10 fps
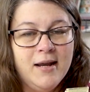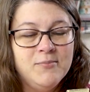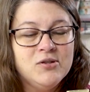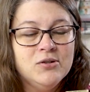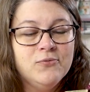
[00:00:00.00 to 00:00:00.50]
I'm
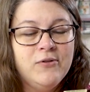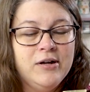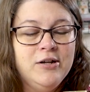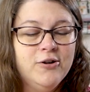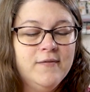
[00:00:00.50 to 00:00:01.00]
still
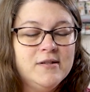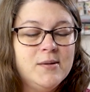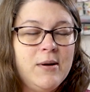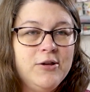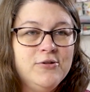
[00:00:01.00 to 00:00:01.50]
very nervous
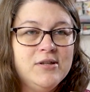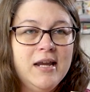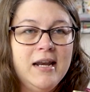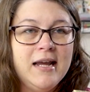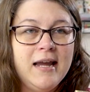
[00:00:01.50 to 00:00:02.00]
about
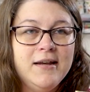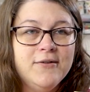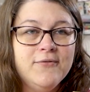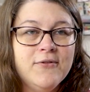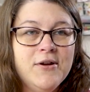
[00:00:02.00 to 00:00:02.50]
using any
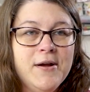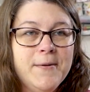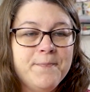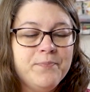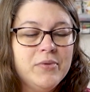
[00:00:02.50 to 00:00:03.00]
kind
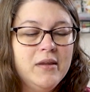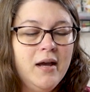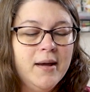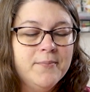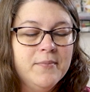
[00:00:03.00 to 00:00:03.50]

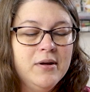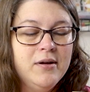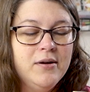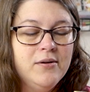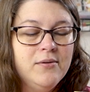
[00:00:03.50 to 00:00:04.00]
of
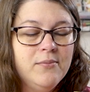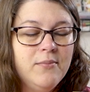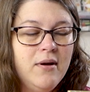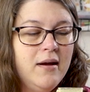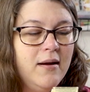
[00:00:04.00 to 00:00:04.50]

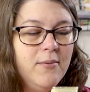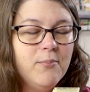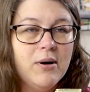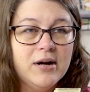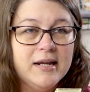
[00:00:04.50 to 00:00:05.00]

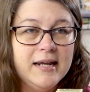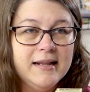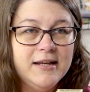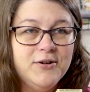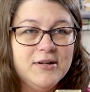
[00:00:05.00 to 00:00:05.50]

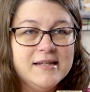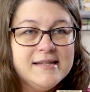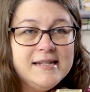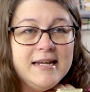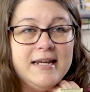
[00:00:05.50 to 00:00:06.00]
marking that you can
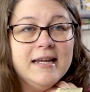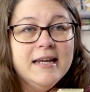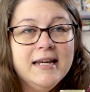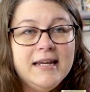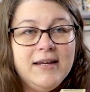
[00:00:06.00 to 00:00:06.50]
see,
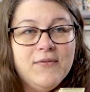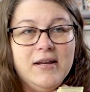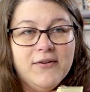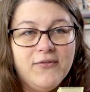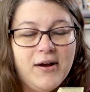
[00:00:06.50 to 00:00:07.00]
even
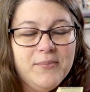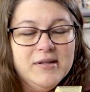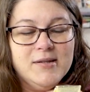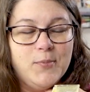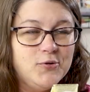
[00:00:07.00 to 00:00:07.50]
if
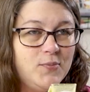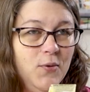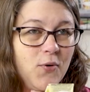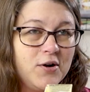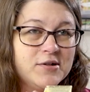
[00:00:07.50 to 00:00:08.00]
it's supposed to be
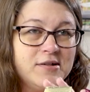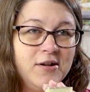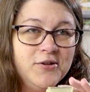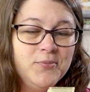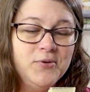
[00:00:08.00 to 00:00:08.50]
water
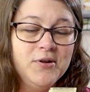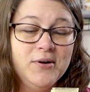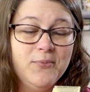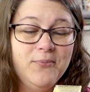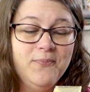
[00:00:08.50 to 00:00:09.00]
soluble
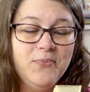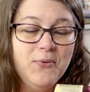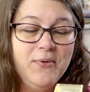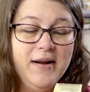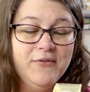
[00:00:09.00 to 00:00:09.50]
or
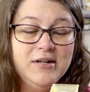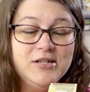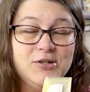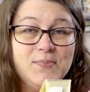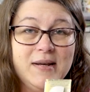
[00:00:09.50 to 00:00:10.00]
whatever. It
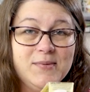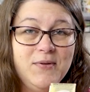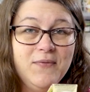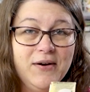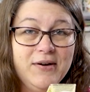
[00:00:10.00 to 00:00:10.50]
just makes me
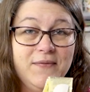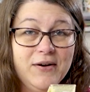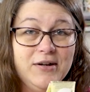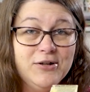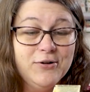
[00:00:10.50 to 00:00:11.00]
very,
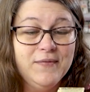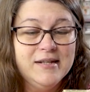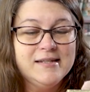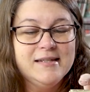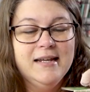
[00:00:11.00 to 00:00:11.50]
very
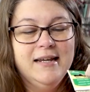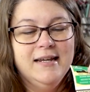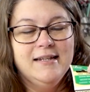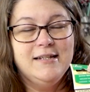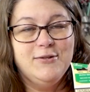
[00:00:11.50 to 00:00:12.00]
nervous
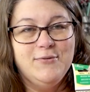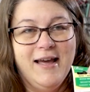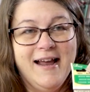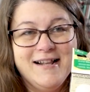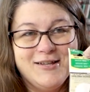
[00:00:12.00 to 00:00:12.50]
to do
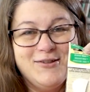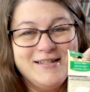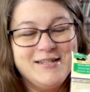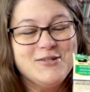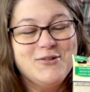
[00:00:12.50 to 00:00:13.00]
that. So
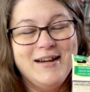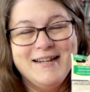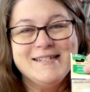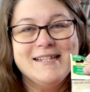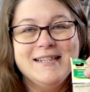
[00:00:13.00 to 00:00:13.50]
this is great
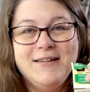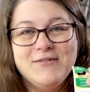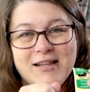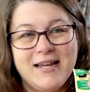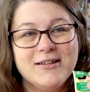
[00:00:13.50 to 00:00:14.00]
because it leaves
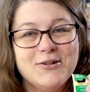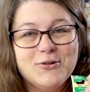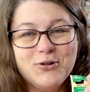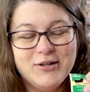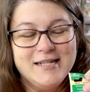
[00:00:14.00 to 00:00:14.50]
like a little
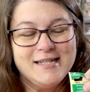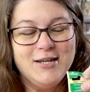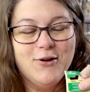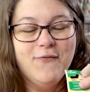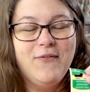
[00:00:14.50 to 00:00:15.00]
crease that
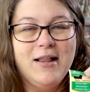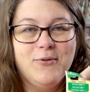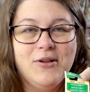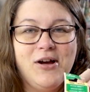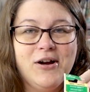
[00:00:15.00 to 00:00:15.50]
you can
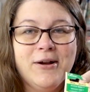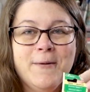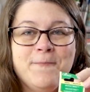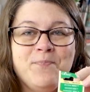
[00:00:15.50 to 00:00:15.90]
follow along.